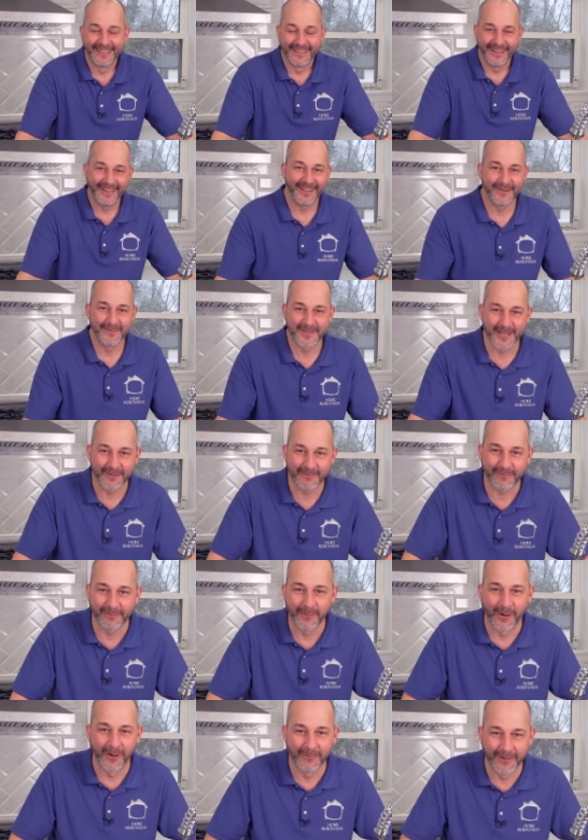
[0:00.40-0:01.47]
Hey, I'm Jeff
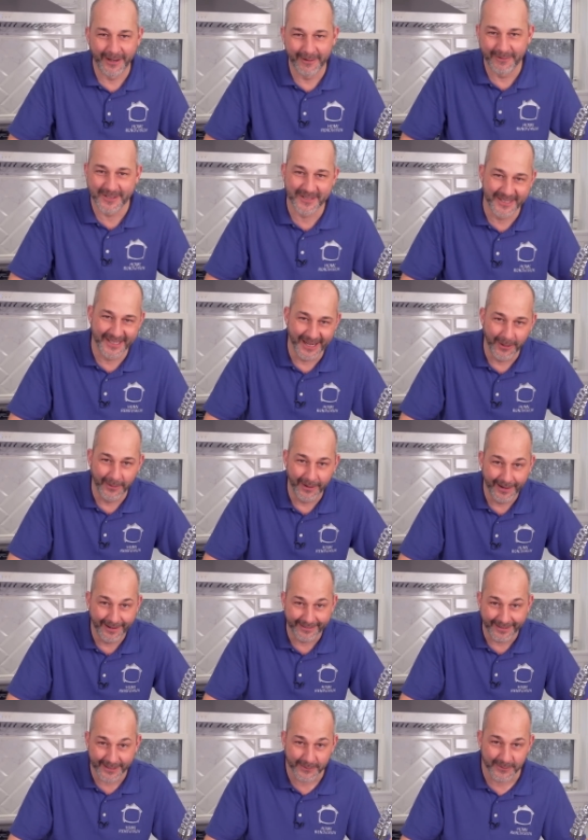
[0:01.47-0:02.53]
from Home RenoVision
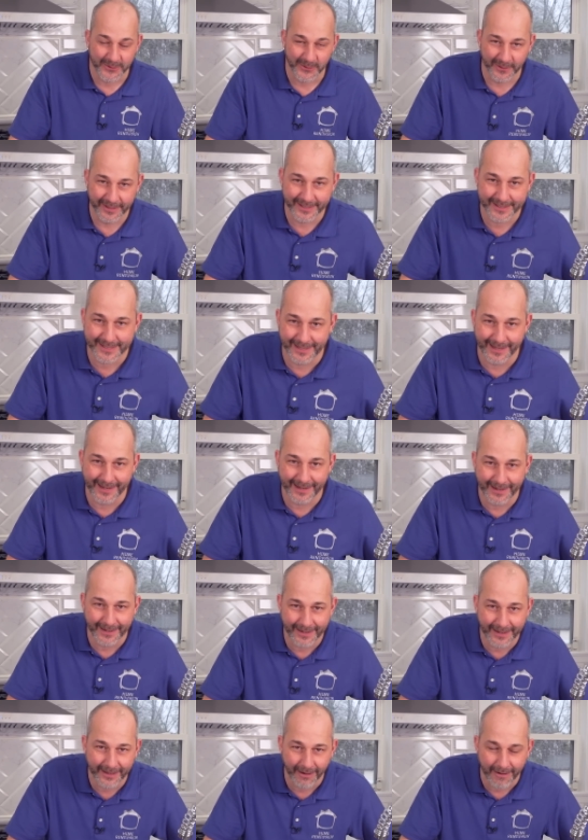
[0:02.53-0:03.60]
DIY. Thanks for joining us
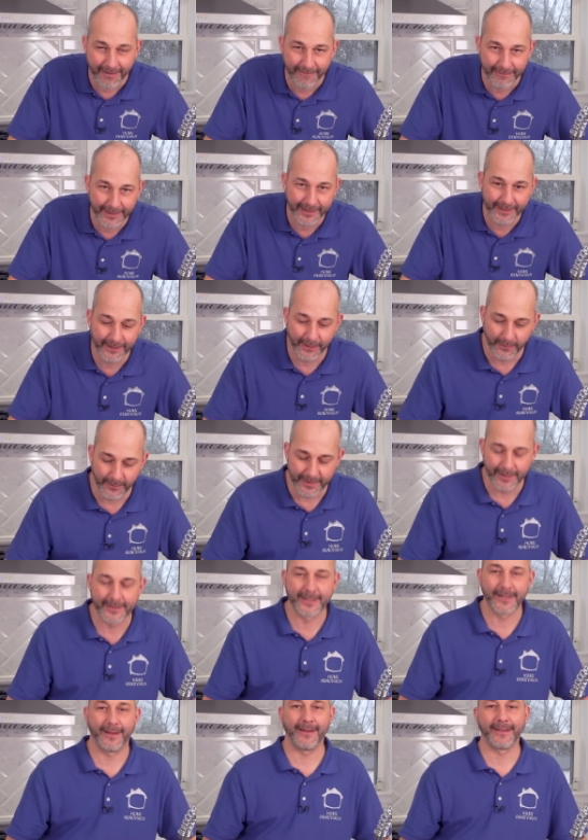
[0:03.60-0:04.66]
today. In our video, we
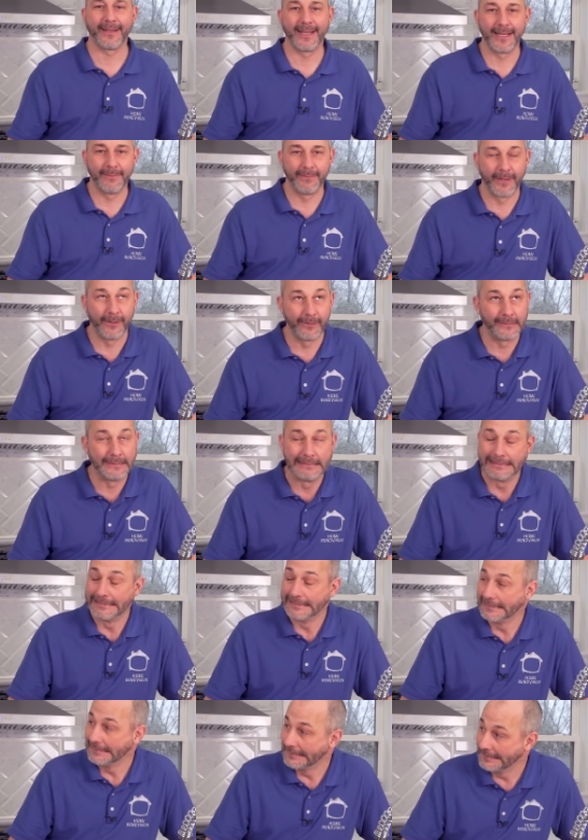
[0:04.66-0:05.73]
are talking about
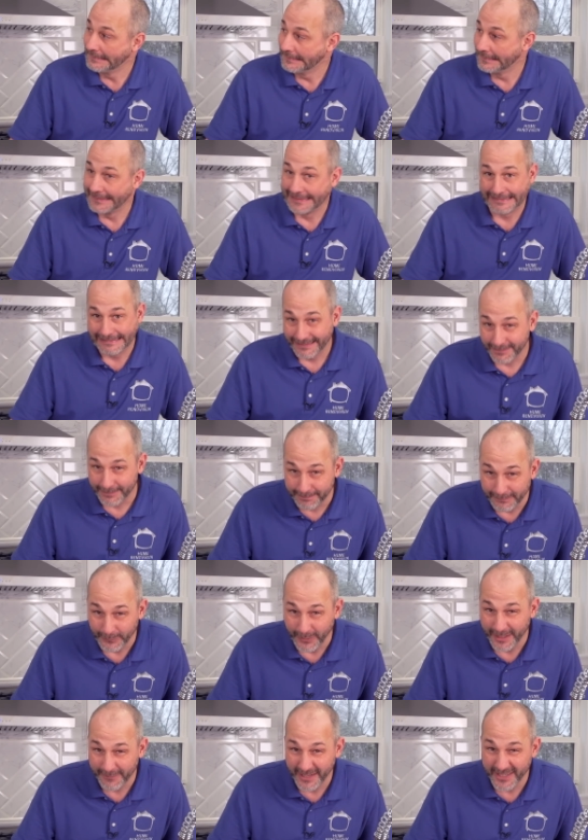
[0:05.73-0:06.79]

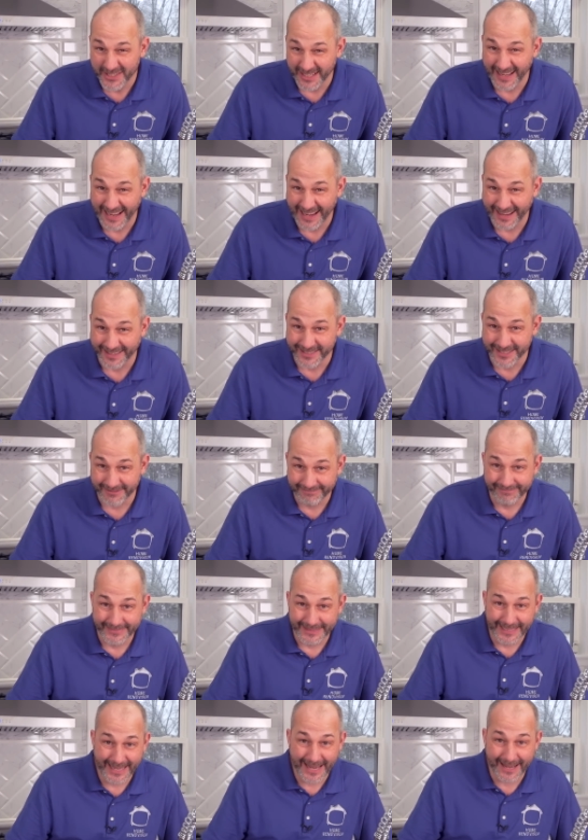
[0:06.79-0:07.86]
renovation hacks.
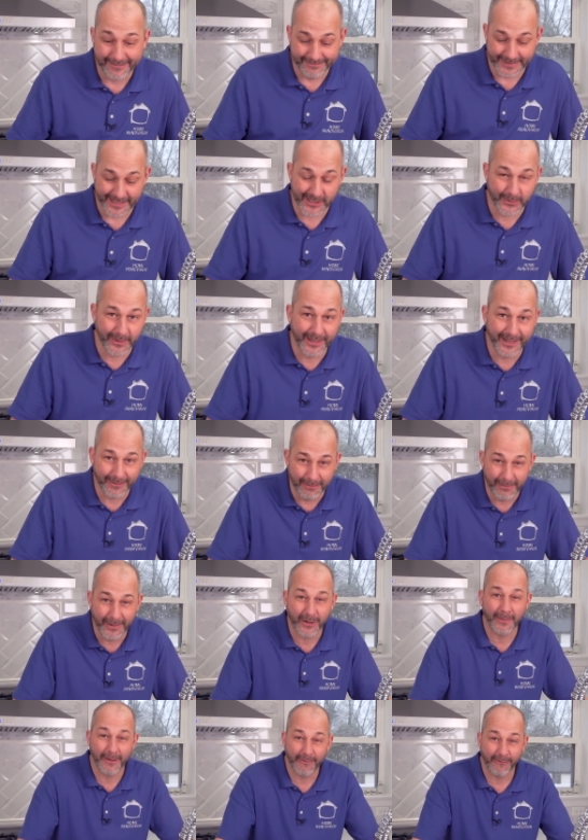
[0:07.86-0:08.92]
Yeah, that's right.
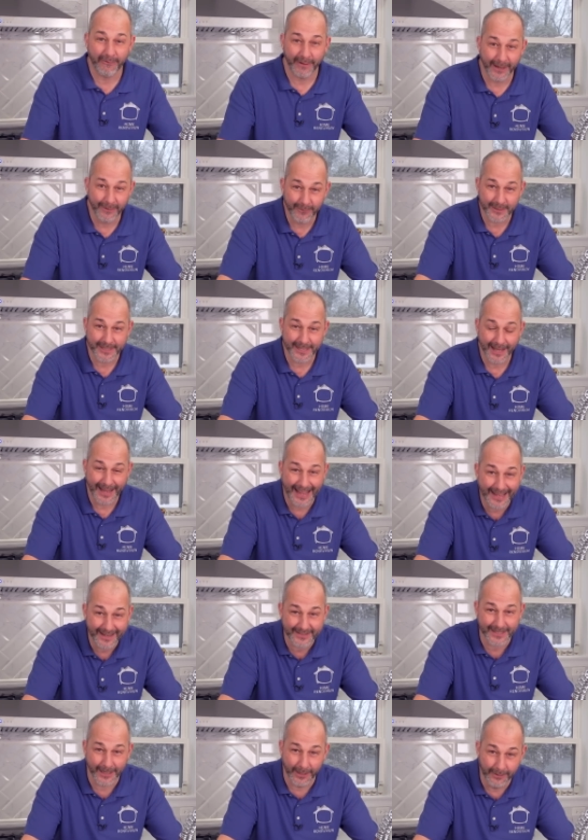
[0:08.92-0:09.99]
One of my favorite
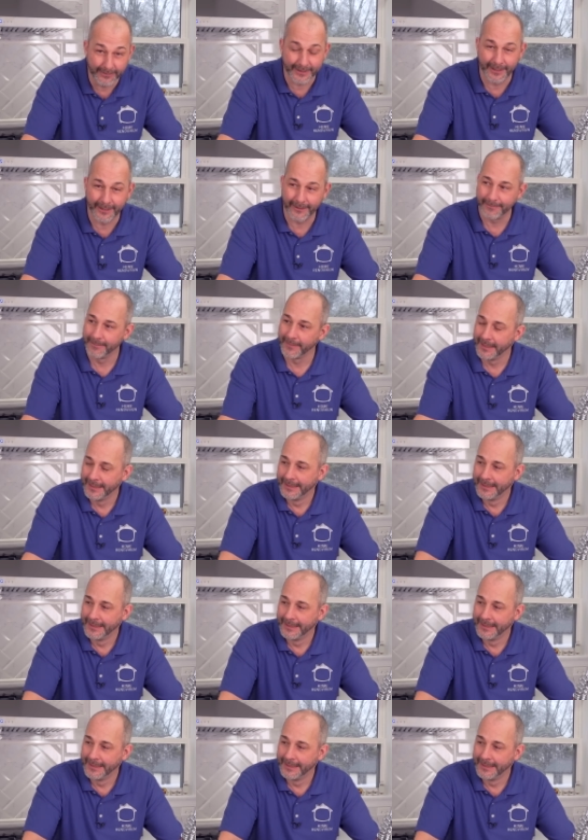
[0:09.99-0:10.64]
hacks out there.